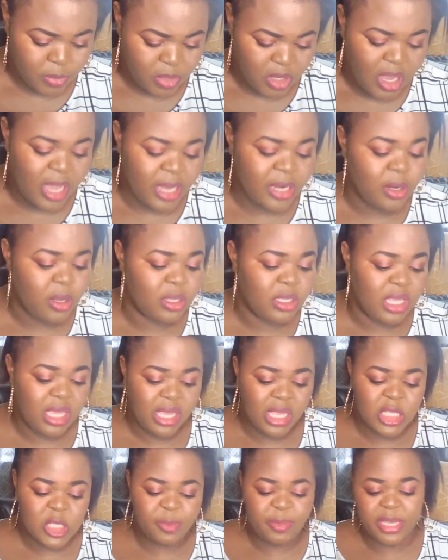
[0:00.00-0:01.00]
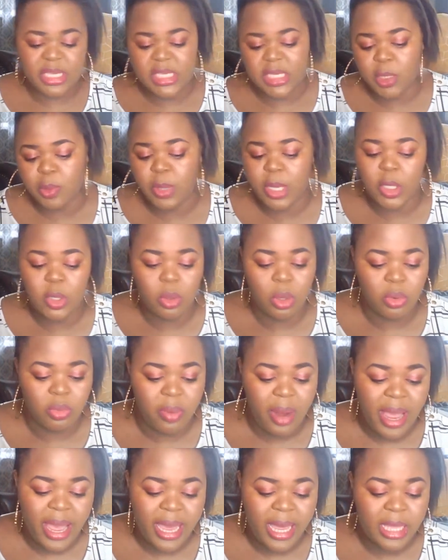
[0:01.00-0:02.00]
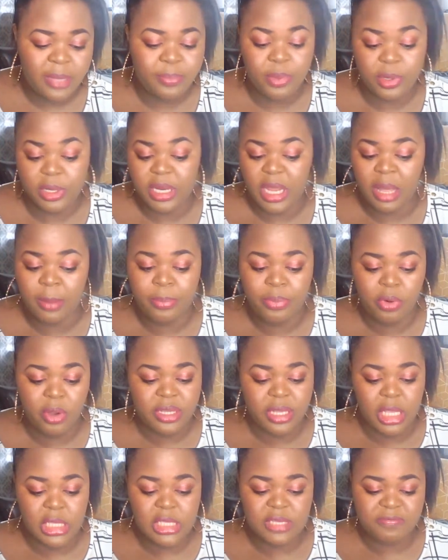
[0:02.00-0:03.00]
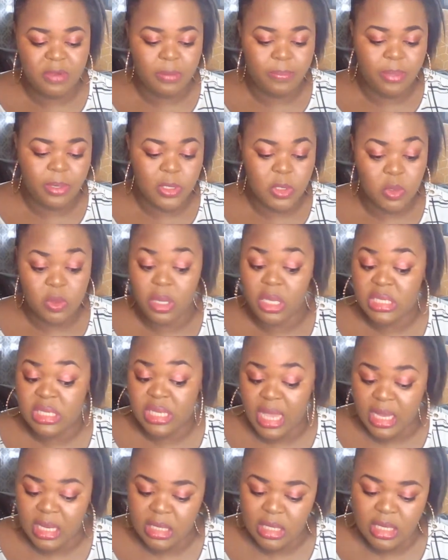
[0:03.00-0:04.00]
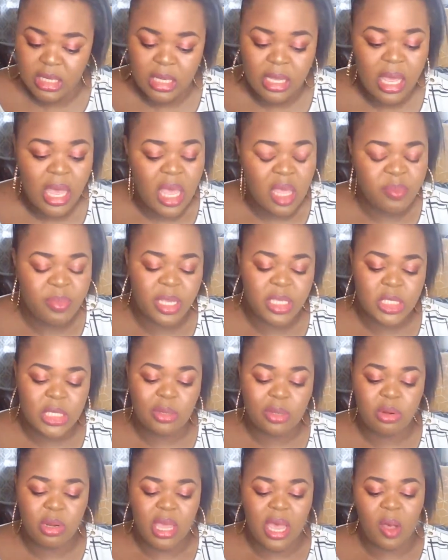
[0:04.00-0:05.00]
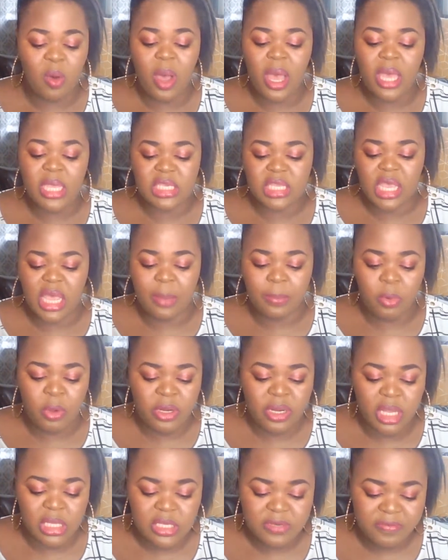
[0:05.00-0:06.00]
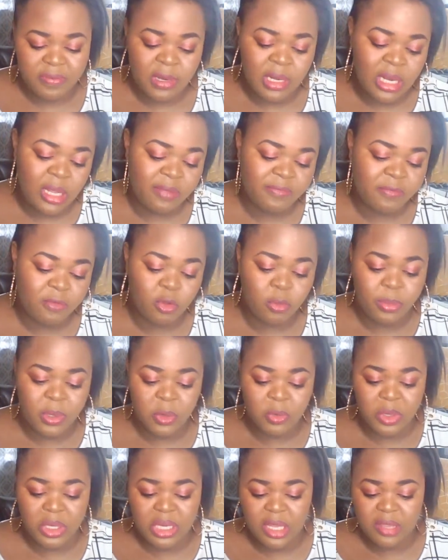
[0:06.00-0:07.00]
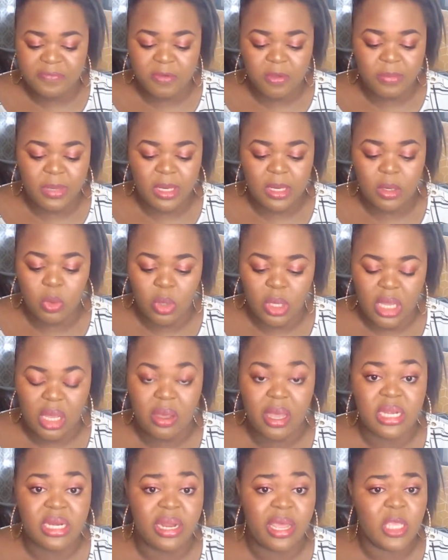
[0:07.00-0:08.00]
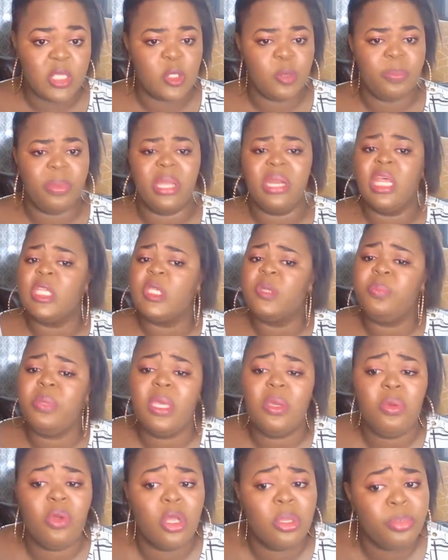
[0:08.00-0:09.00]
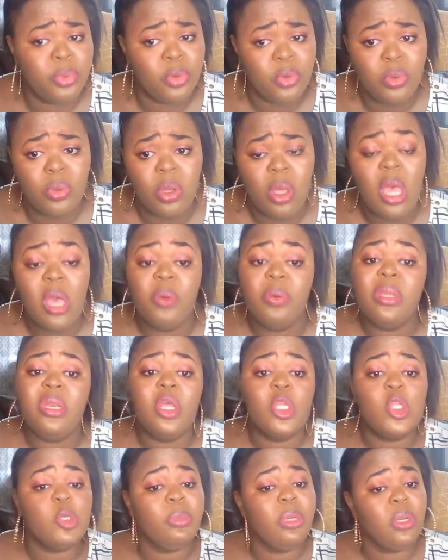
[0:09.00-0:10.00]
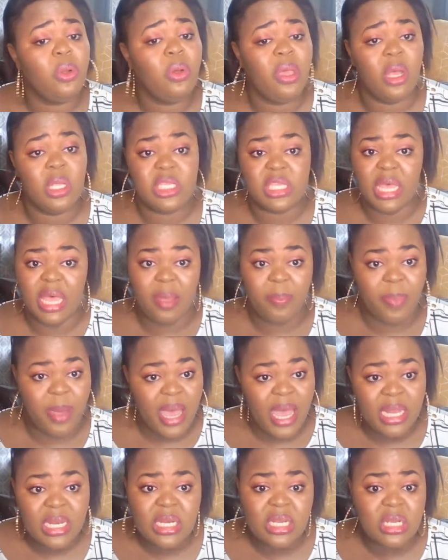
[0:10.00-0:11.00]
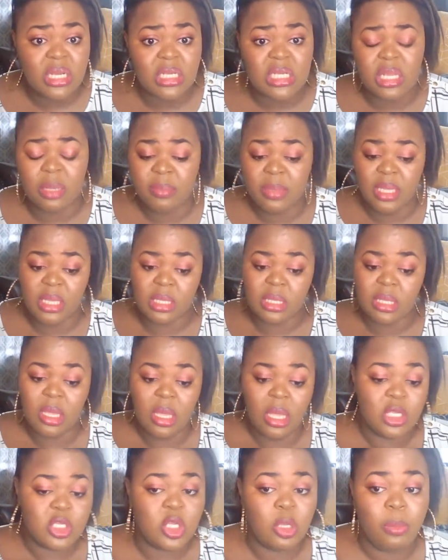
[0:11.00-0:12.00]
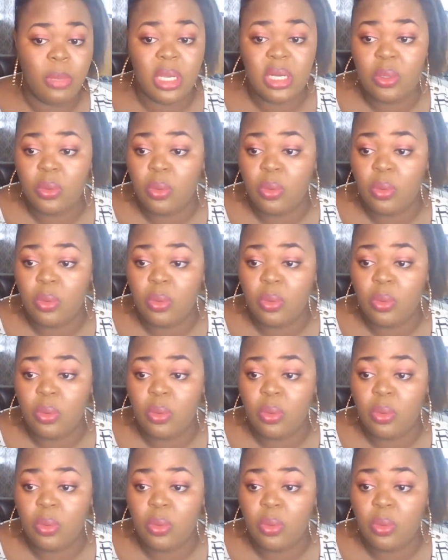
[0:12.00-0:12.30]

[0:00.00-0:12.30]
Anna Keynes, Bessie Gray, you're right, but abroad in a different place. So exactly, Bessie Gray, I why say abroad in a different level, but we need for be loyal and nice to partners. Period, boo. We need to be loyal to our partners. I mean, somebody